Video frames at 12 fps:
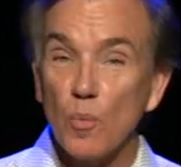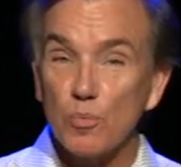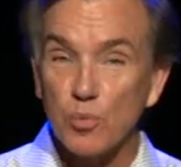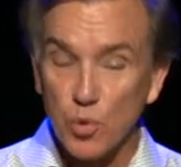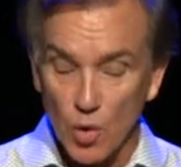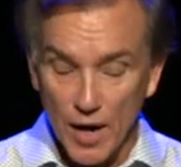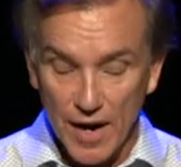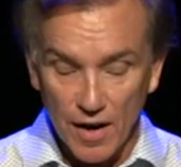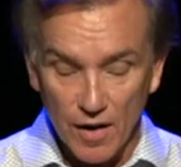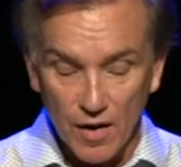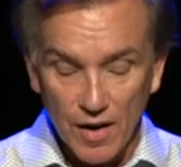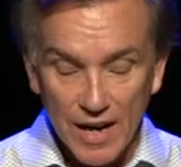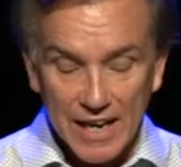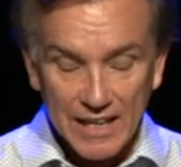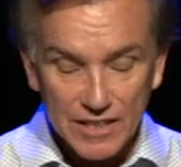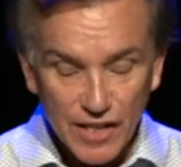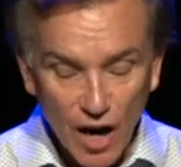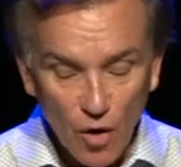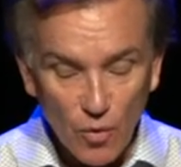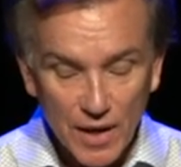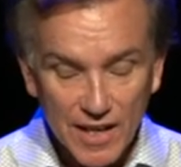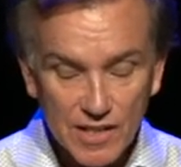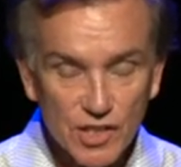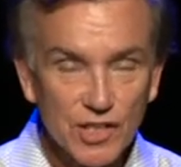Prayer is how we
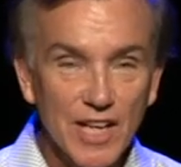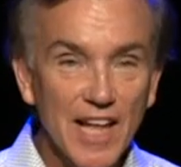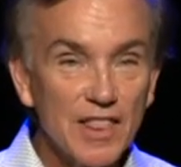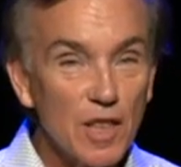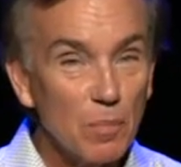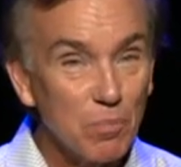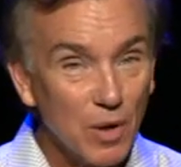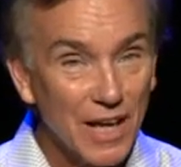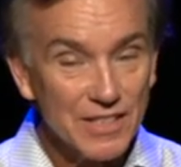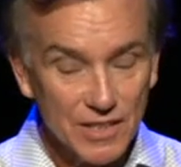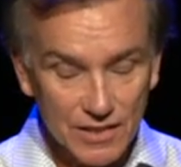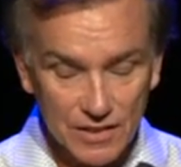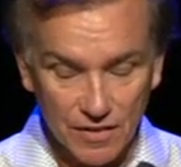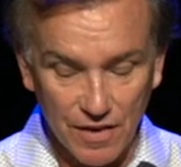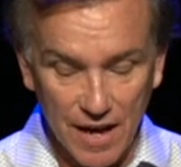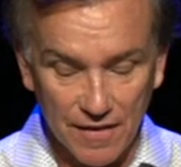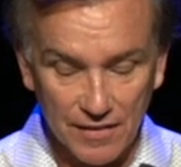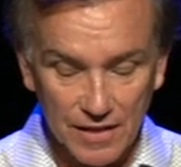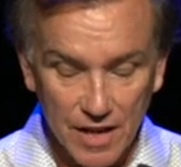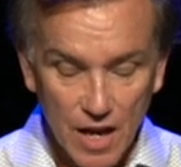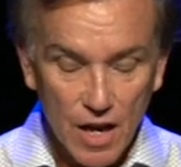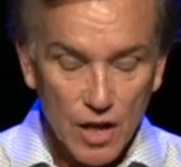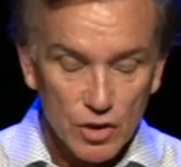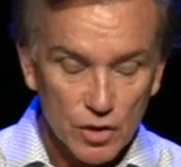extend the blessings of heaven
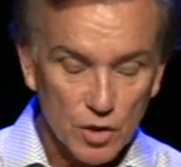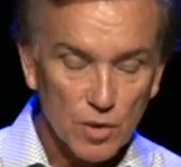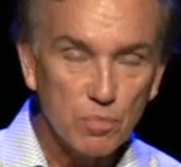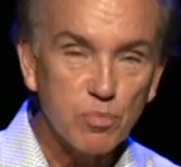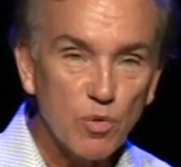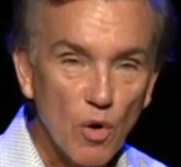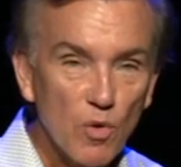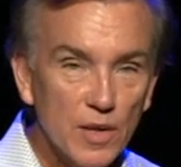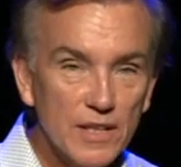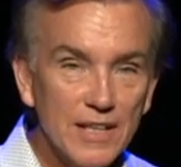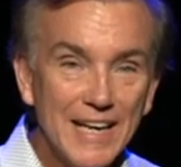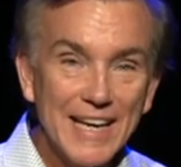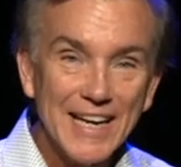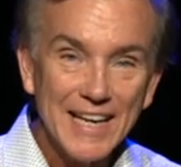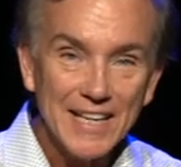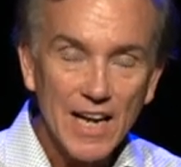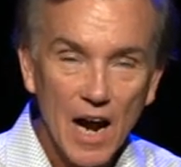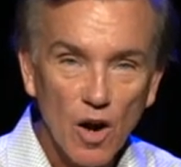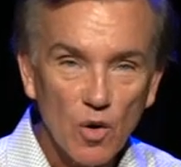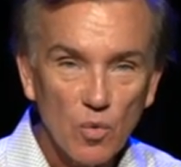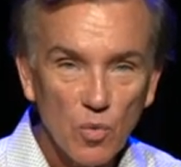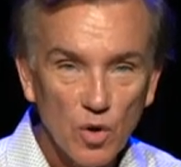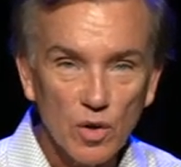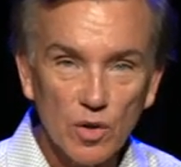to the broken in our
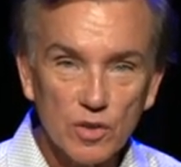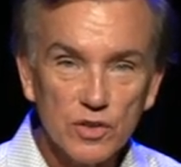world.